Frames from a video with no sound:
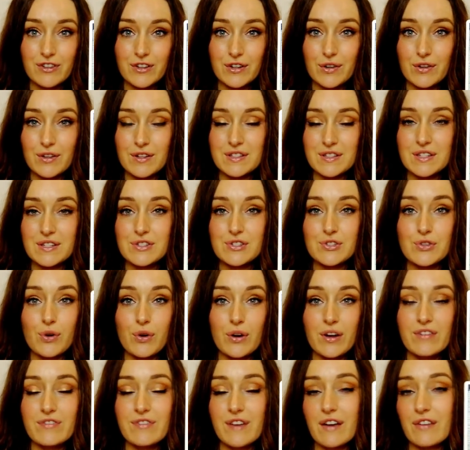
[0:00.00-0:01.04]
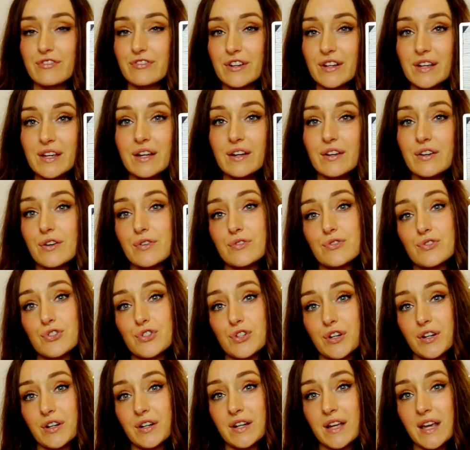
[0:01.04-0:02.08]
That's the story of every hero's
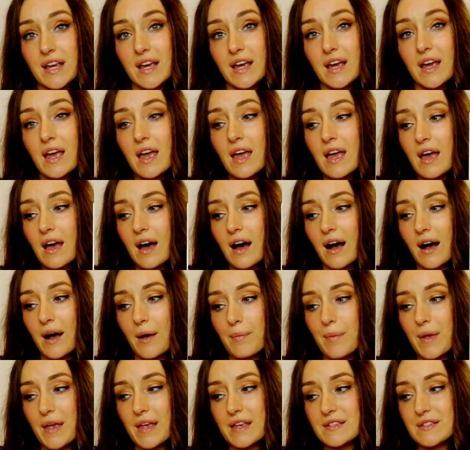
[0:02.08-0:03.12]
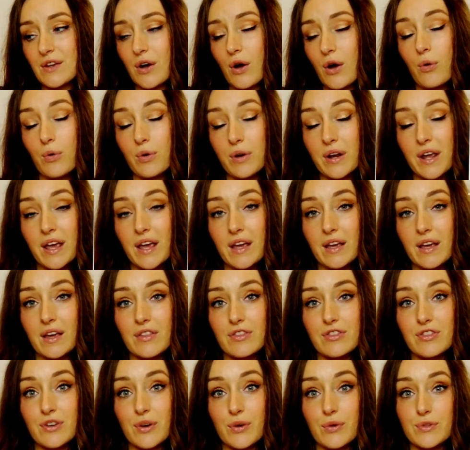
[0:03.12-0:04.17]
journey, is owning
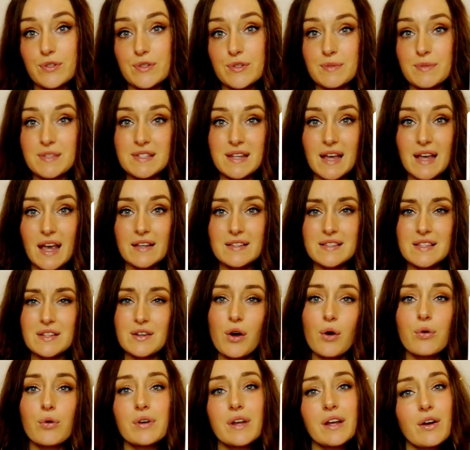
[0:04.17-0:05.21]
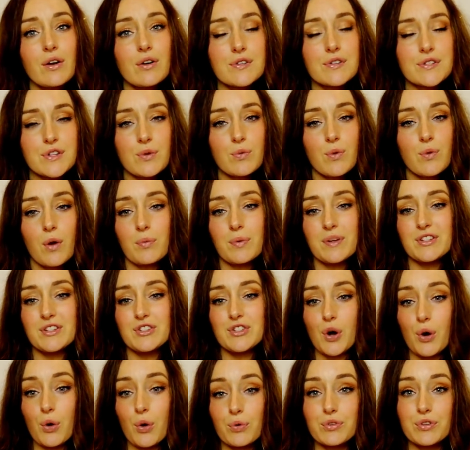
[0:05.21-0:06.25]
those mistakes and owning also what we
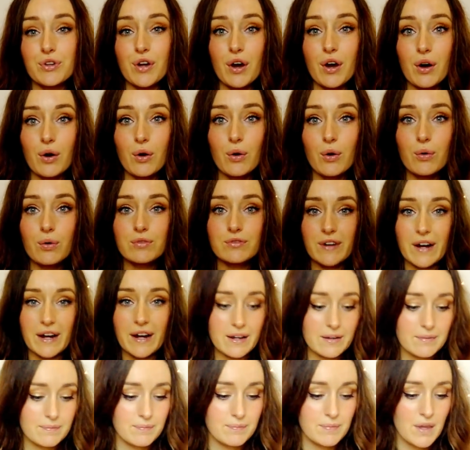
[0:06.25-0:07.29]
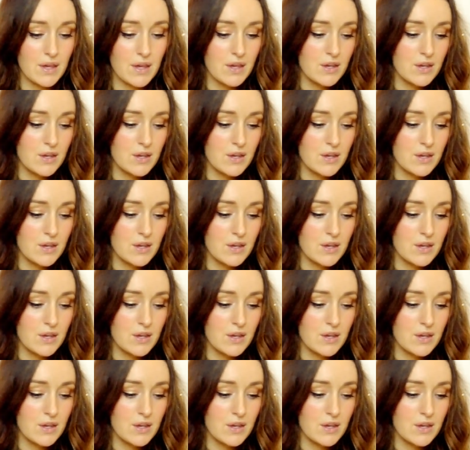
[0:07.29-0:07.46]
don't know, right?